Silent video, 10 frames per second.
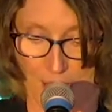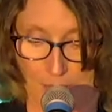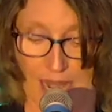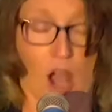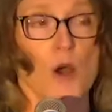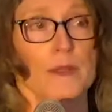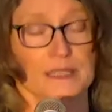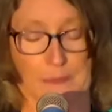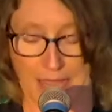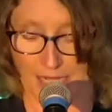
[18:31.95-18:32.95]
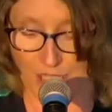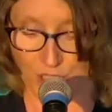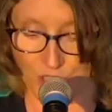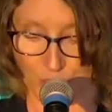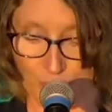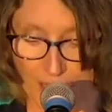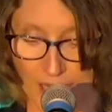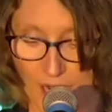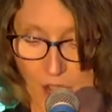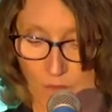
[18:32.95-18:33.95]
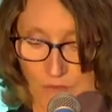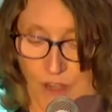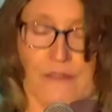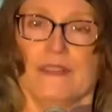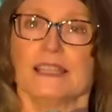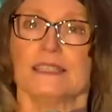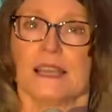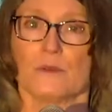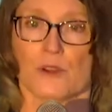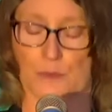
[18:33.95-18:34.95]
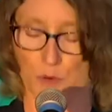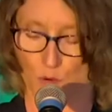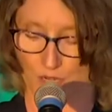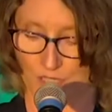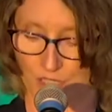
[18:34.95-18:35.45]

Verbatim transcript: But I always managed to make it home for events that were important